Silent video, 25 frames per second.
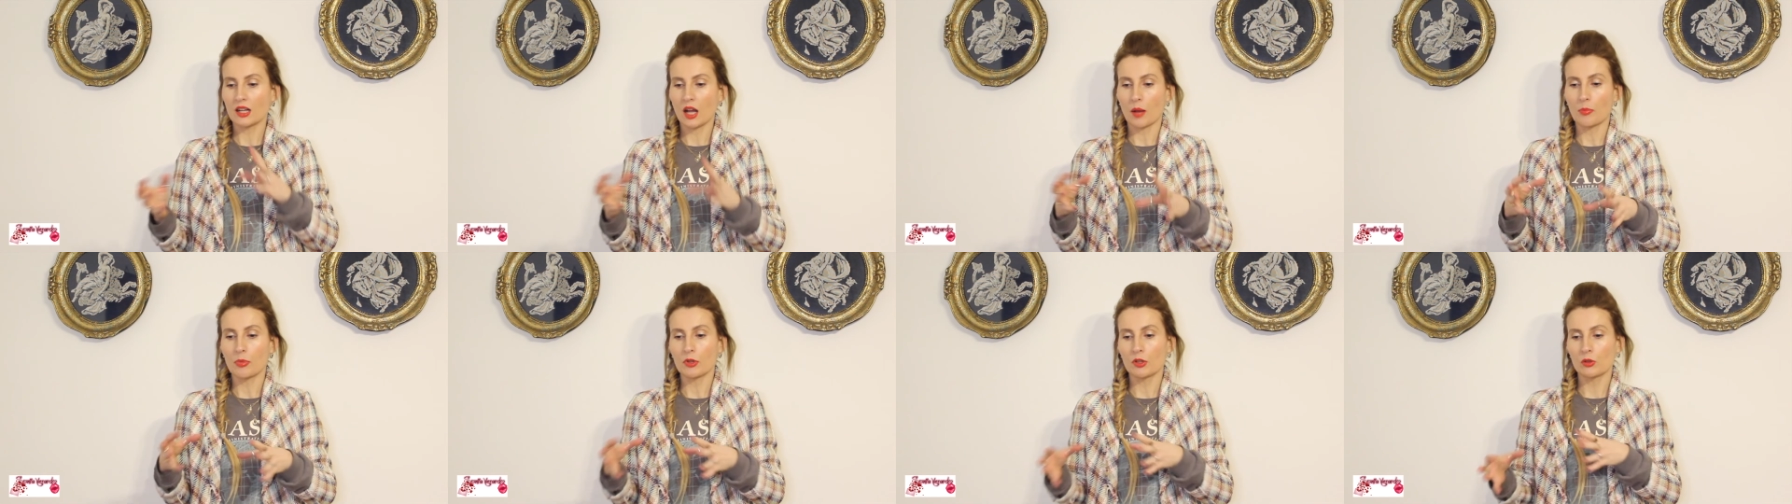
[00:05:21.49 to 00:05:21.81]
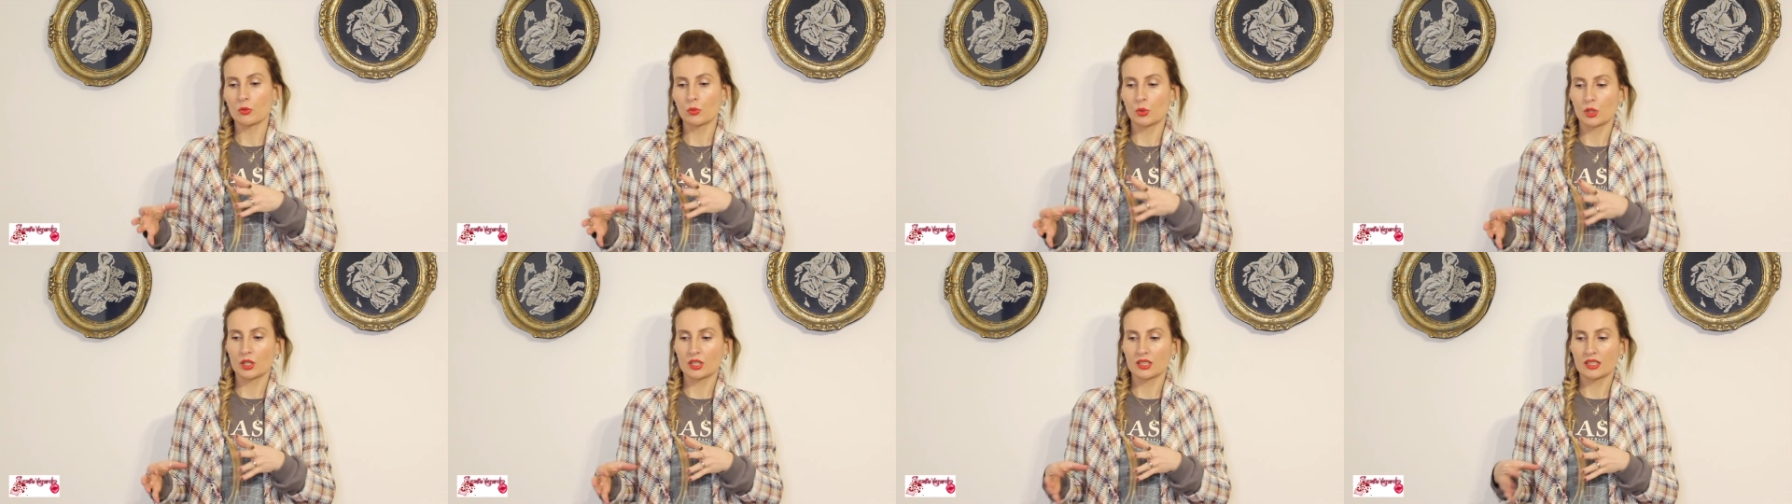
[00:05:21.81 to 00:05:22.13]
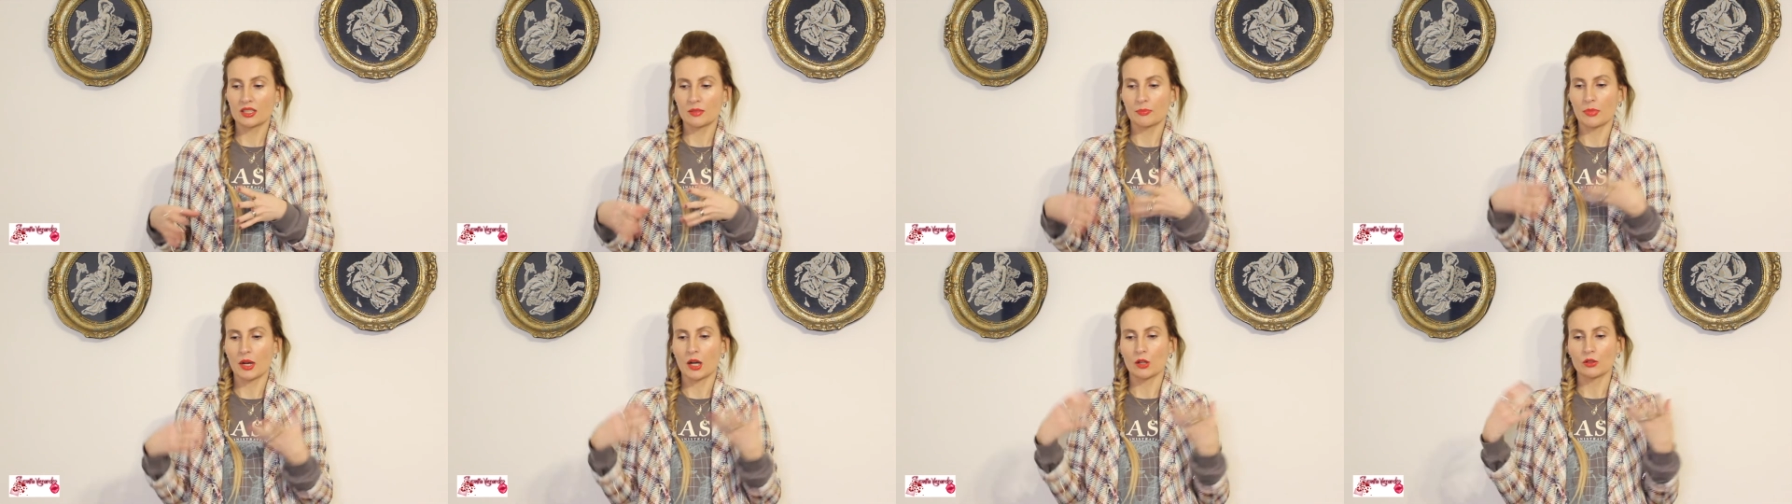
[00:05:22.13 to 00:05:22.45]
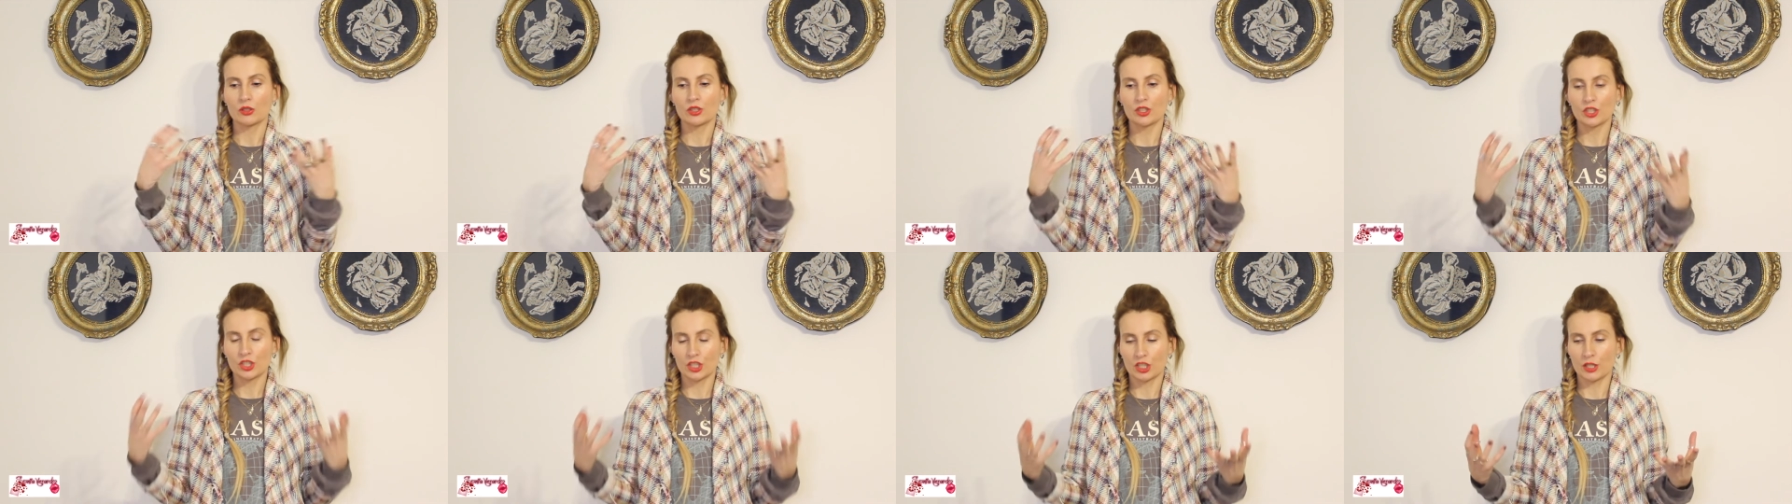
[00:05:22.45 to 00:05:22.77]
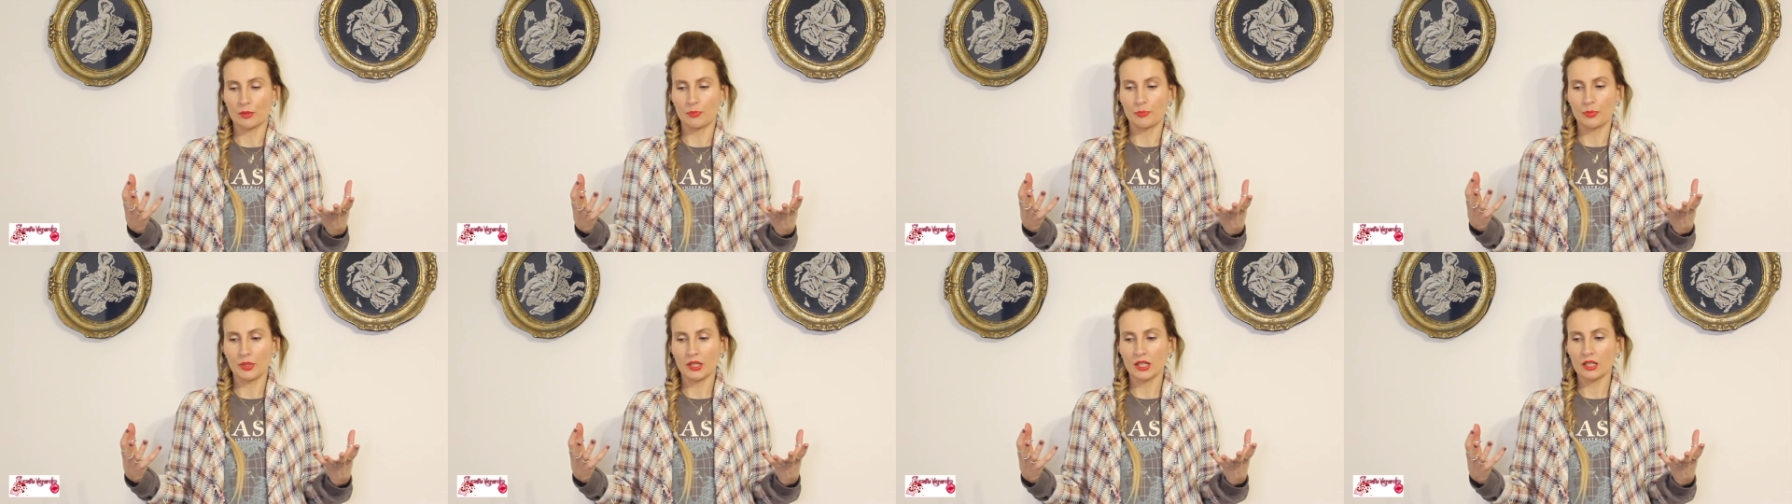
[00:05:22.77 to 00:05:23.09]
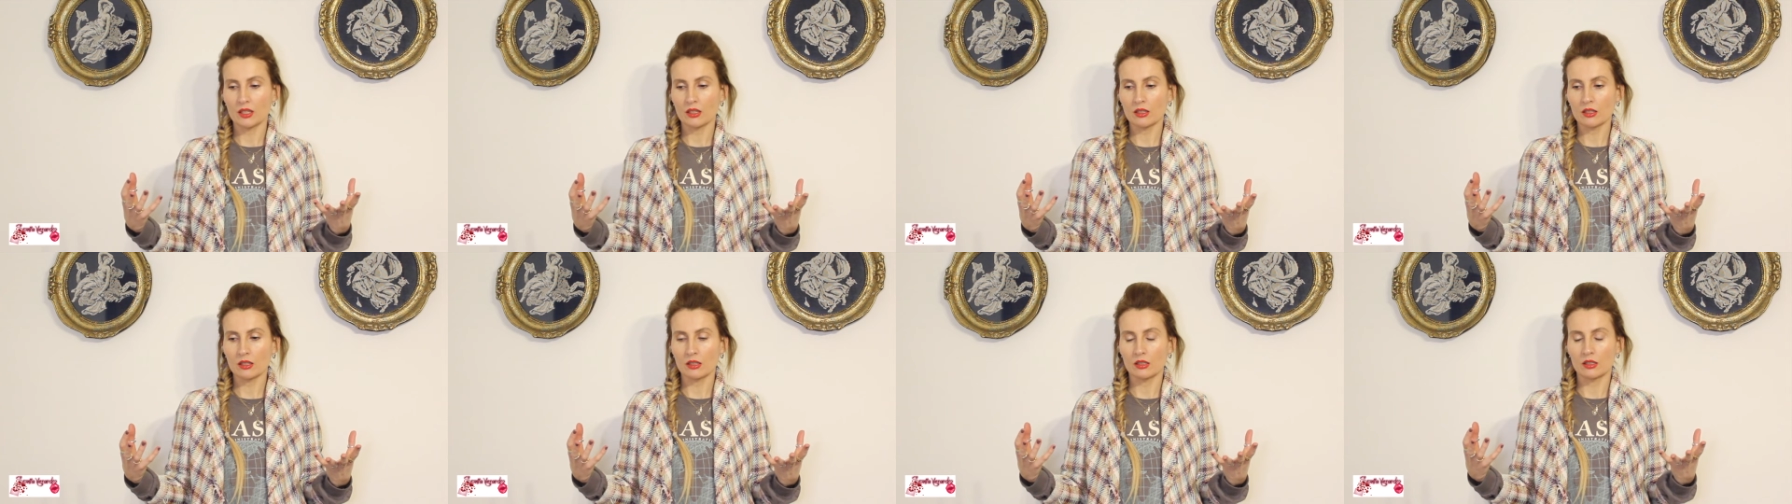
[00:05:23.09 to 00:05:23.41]
couple of words about the
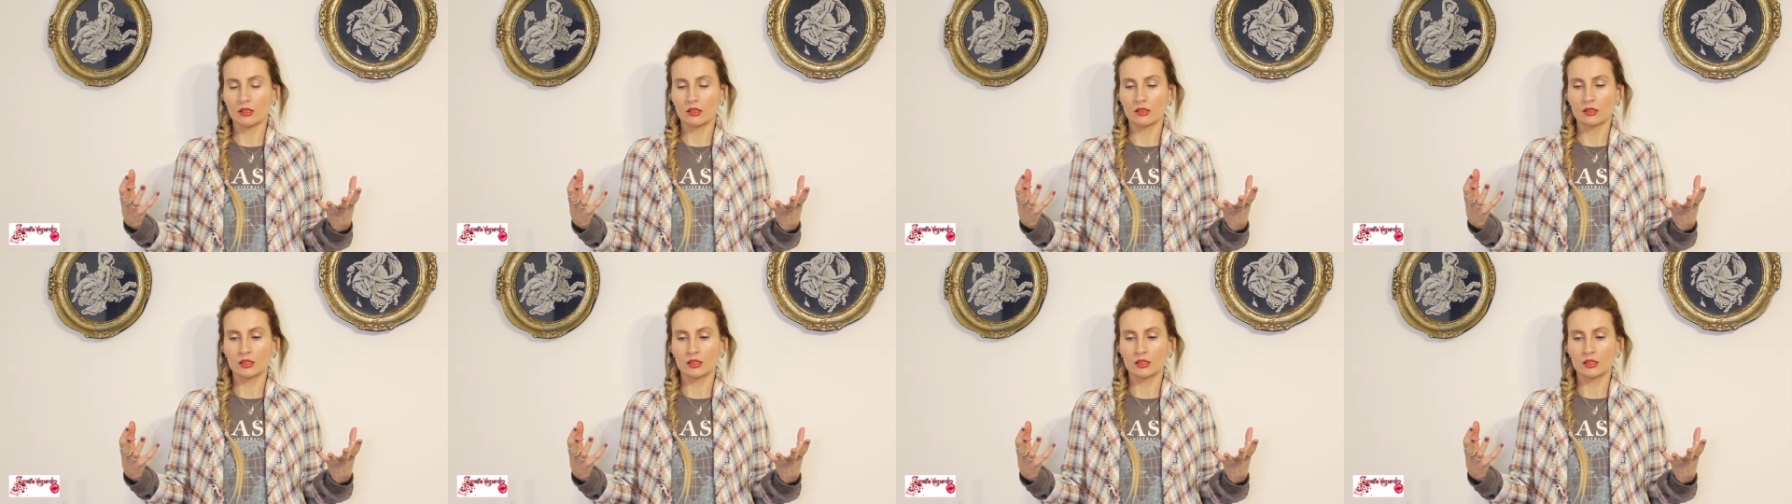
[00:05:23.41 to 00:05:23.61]
shipping.